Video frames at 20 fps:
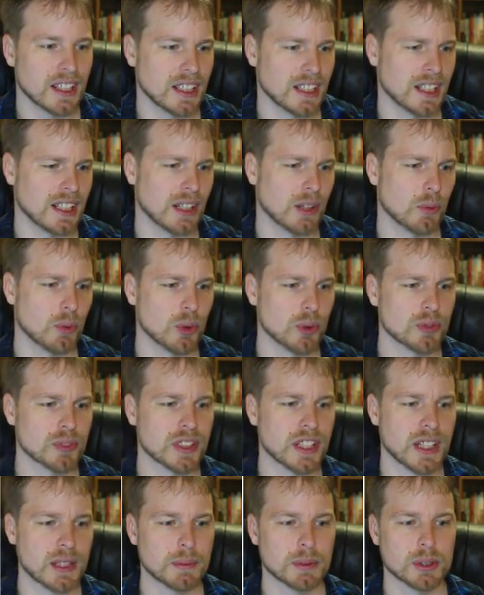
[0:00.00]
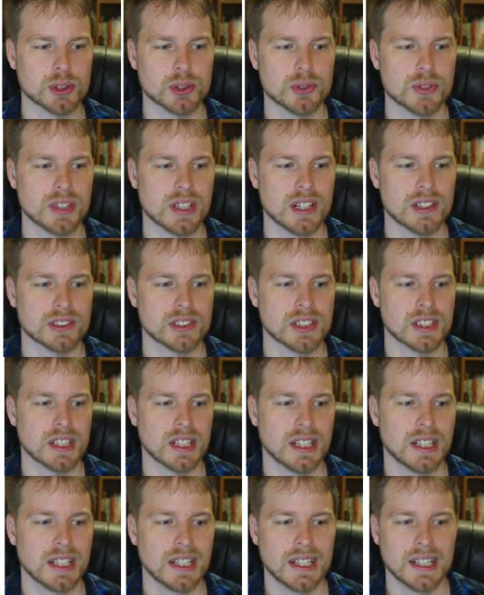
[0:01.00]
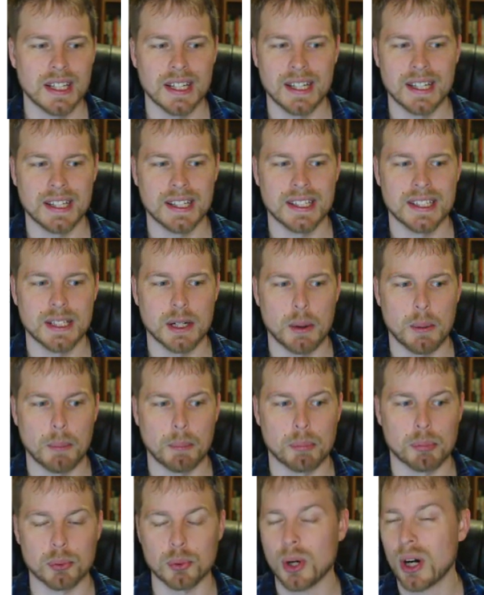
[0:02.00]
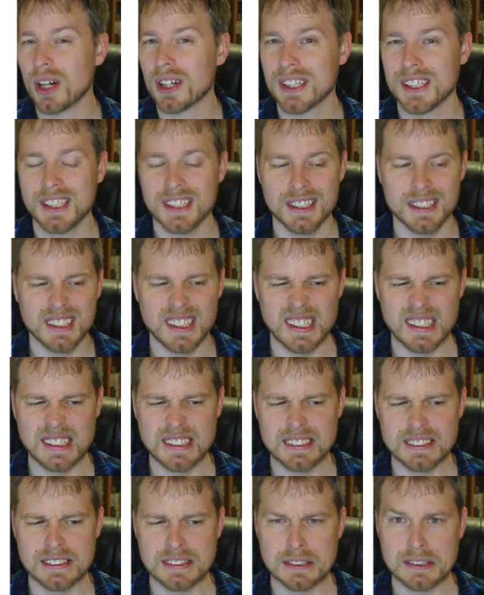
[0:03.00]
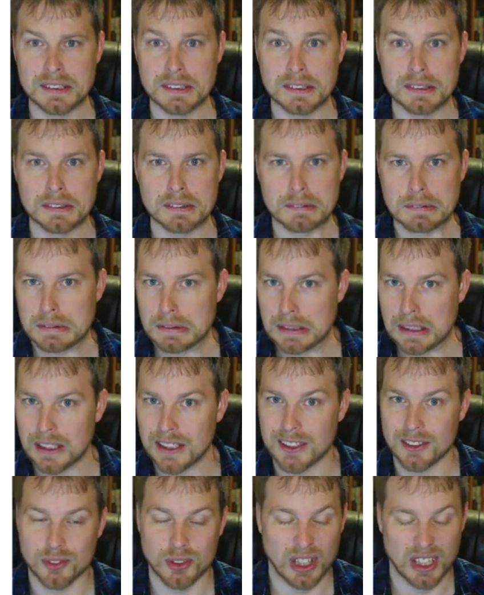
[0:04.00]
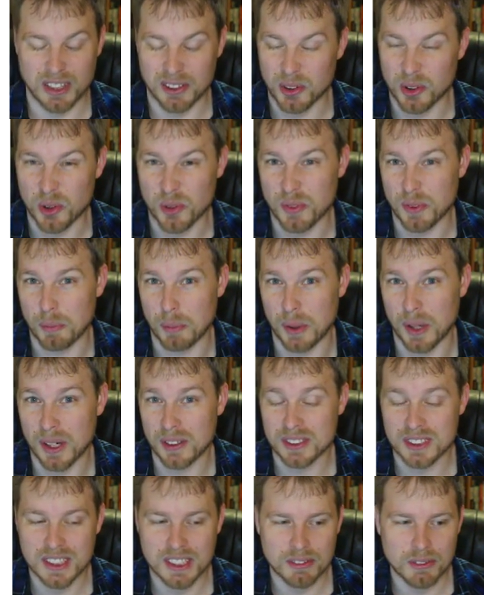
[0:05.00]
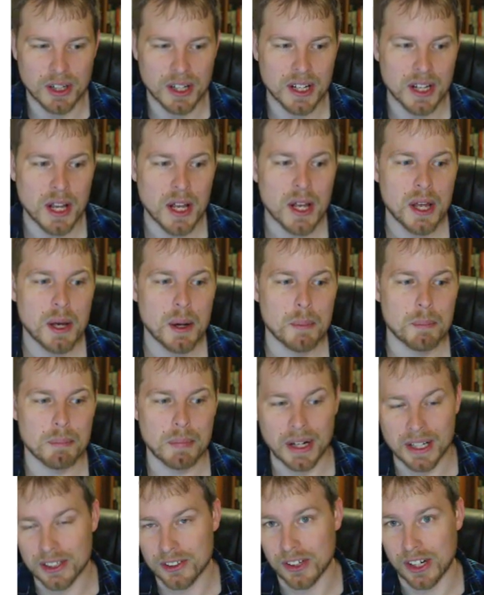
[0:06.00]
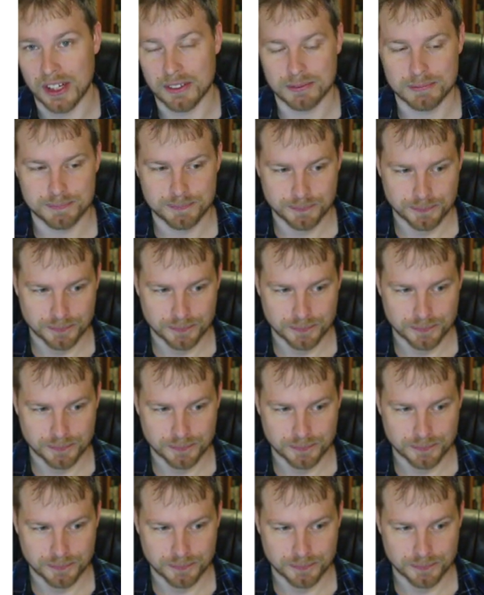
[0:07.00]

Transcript: uh, Wolf Gamer 2000 and Brocky Is. I don't, I don't know if I'm pronouncing that right. Minecraft.